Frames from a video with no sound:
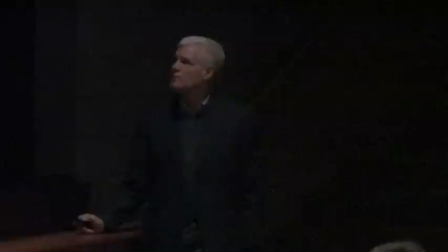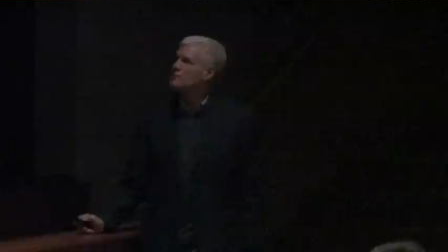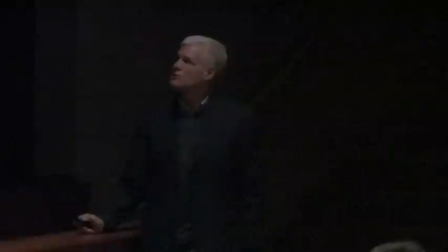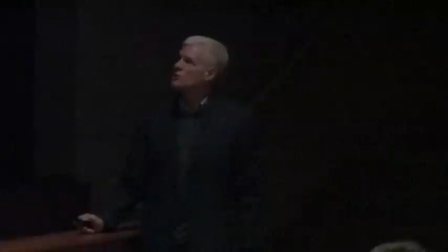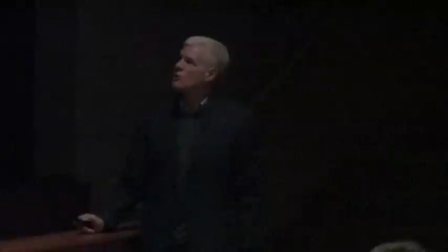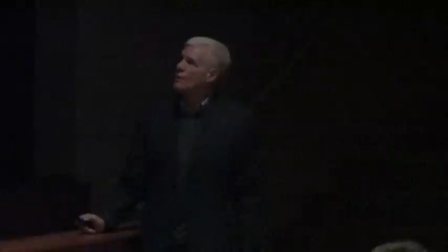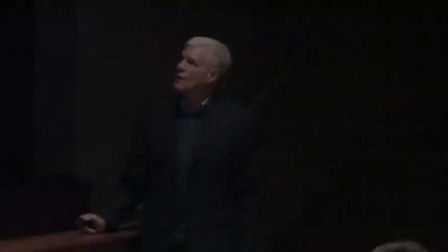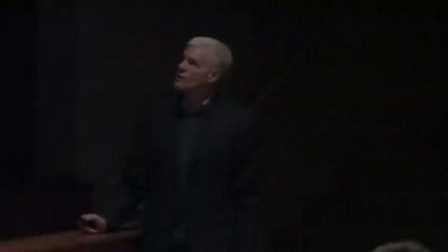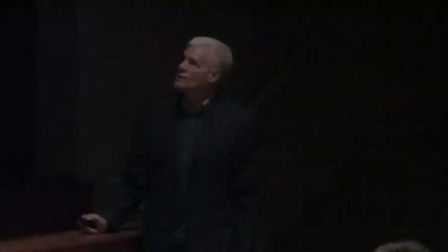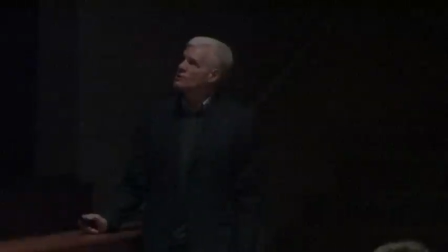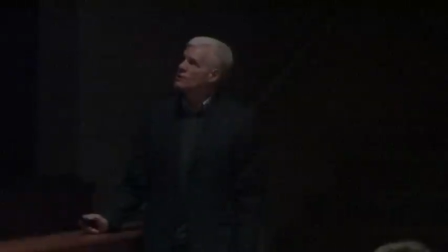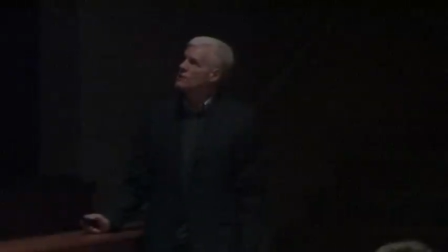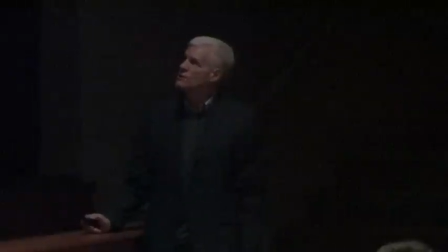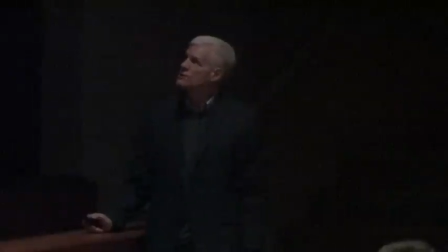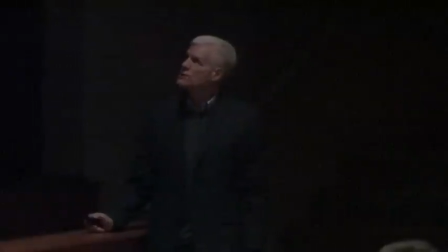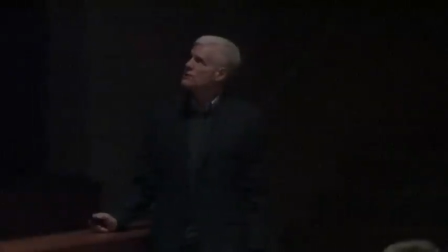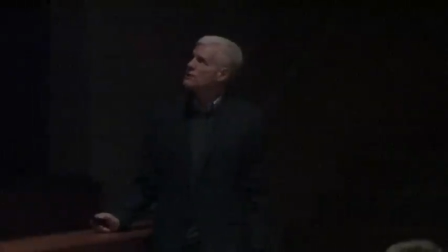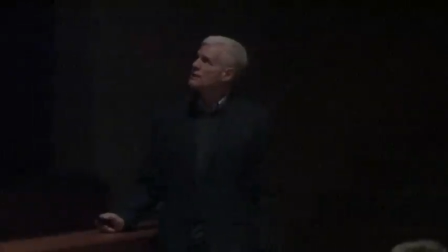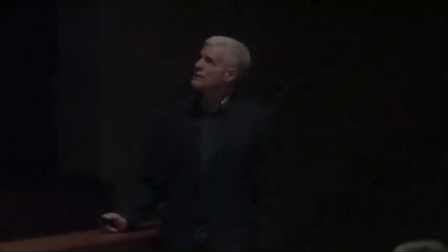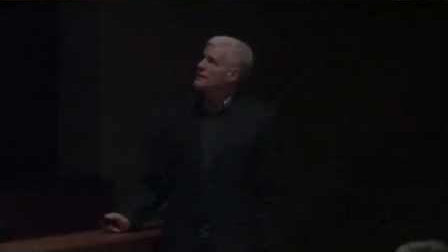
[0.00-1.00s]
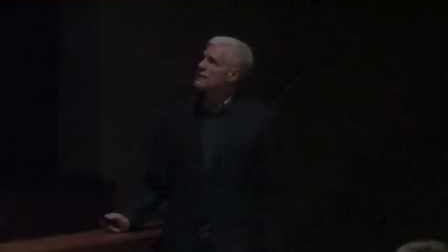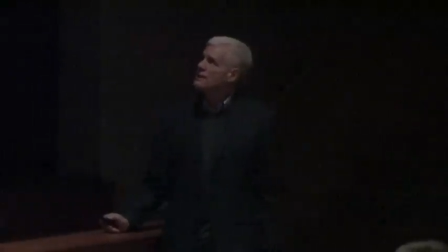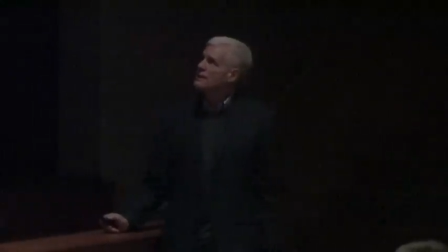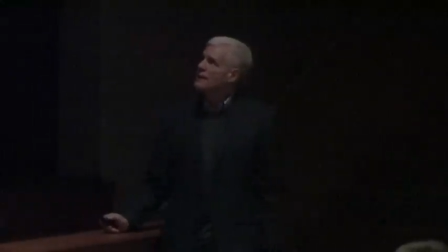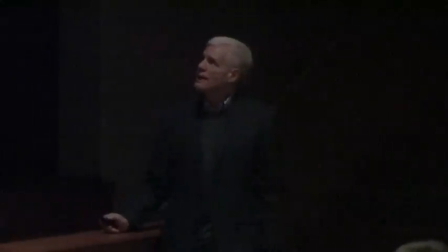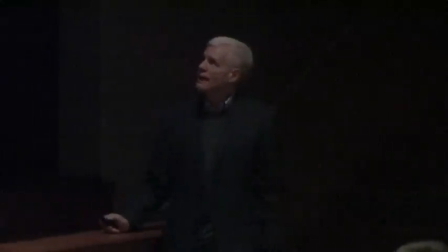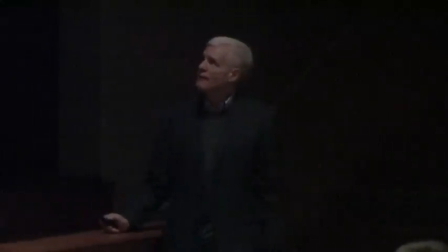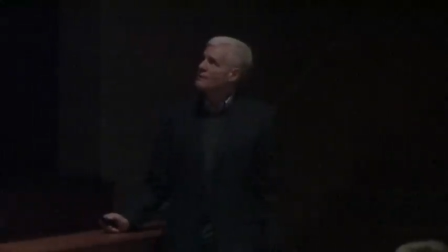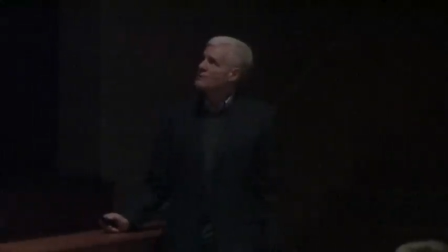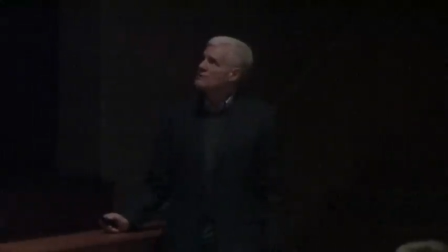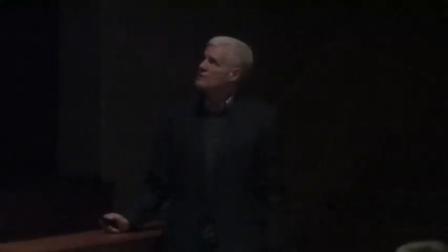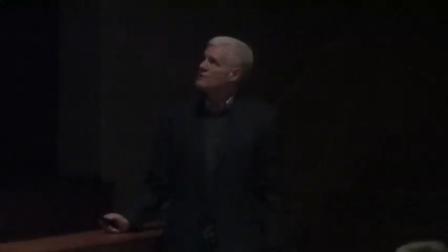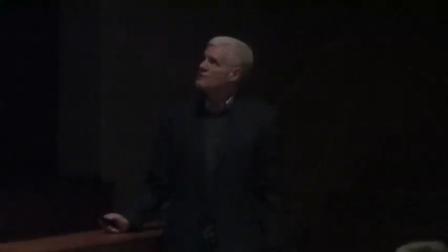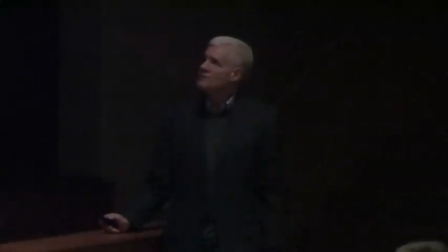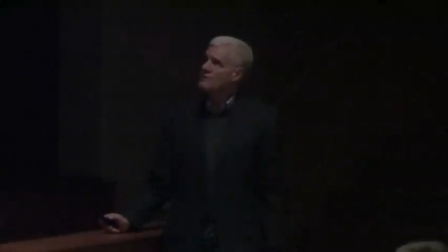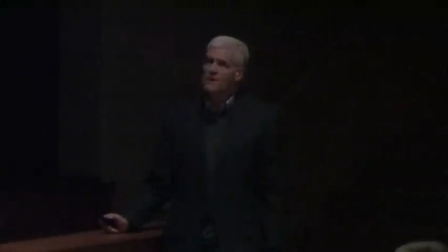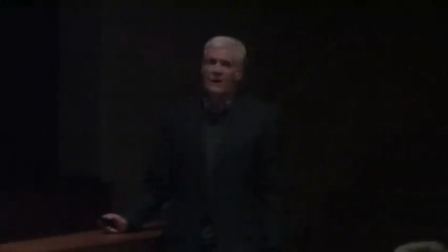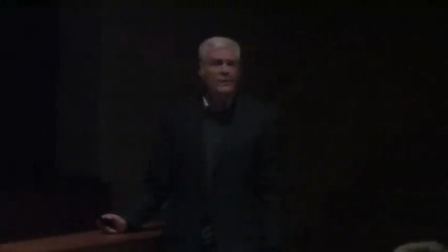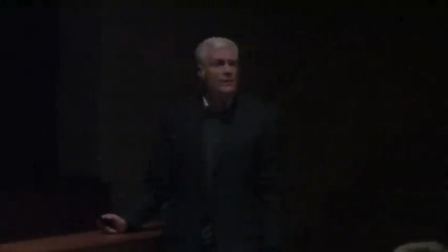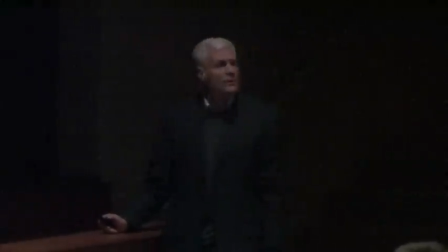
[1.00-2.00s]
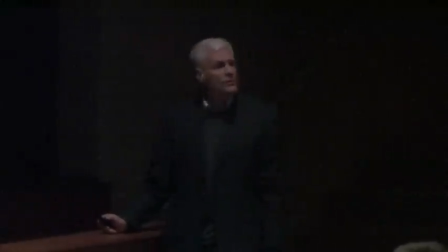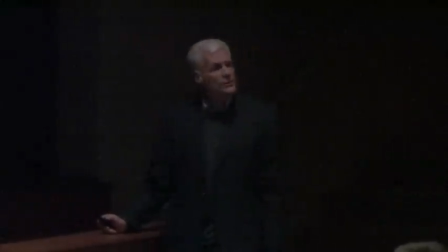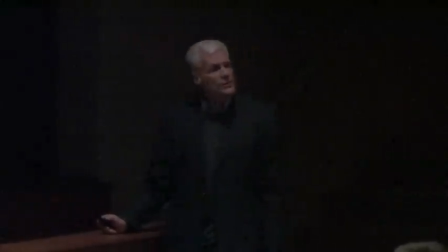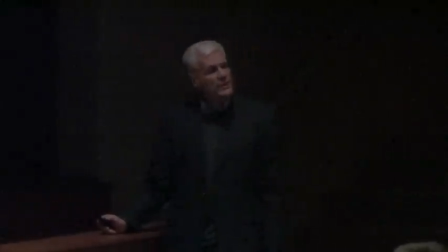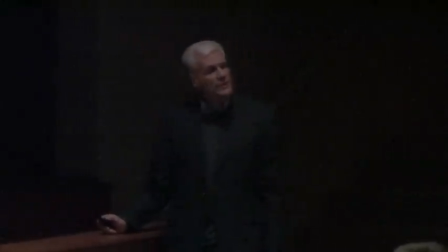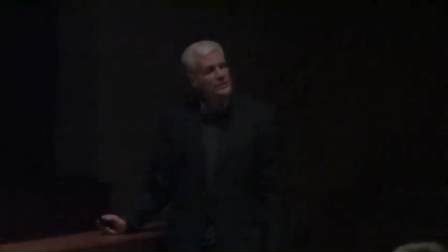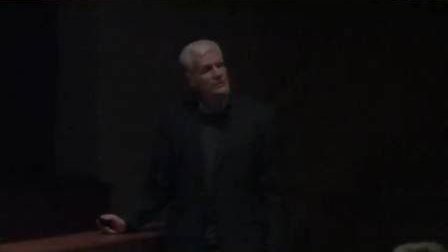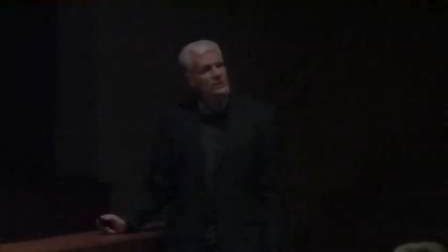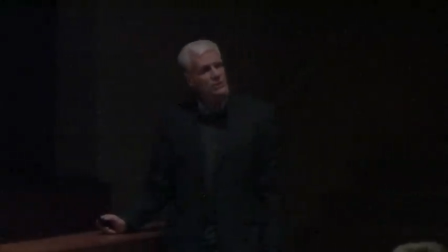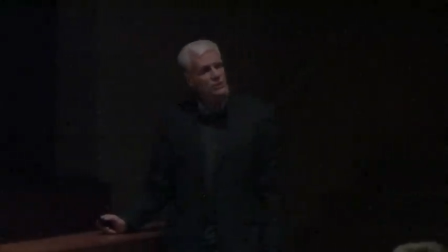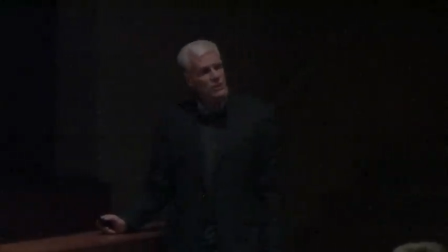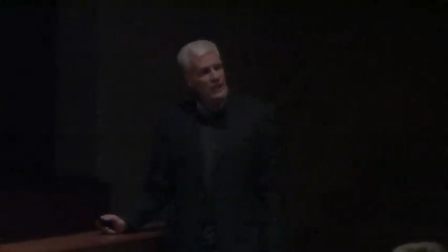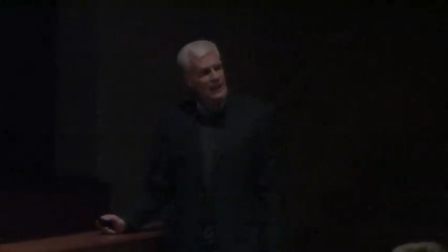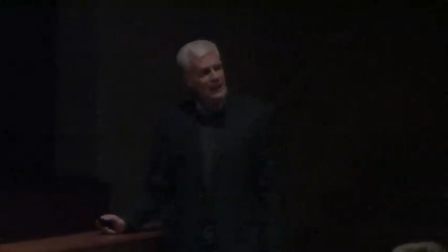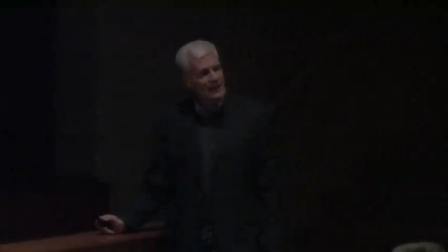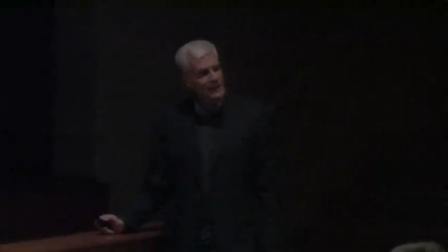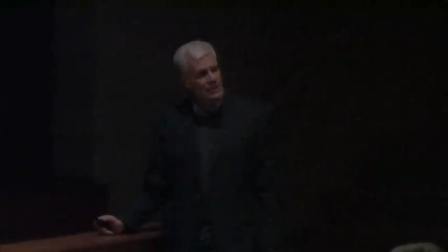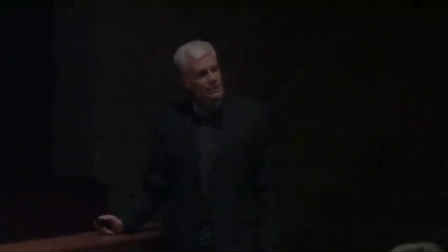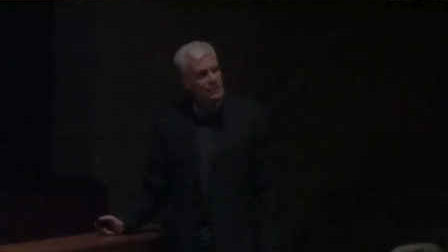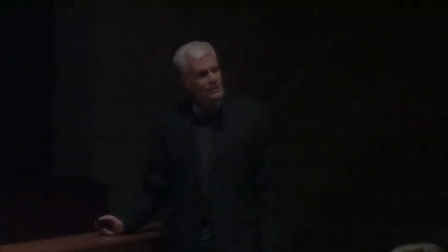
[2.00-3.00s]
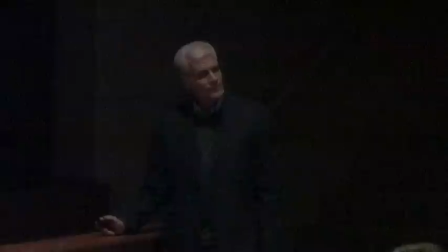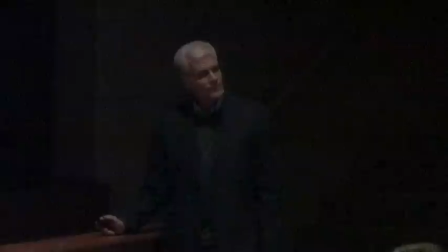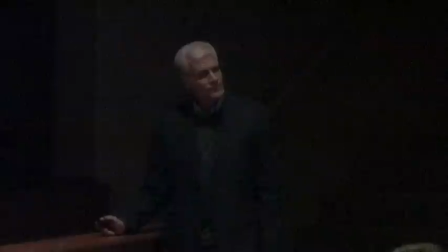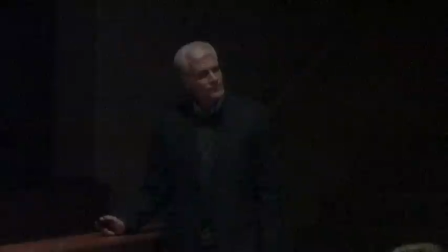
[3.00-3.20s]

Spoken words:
of those questions about some of the other things that change.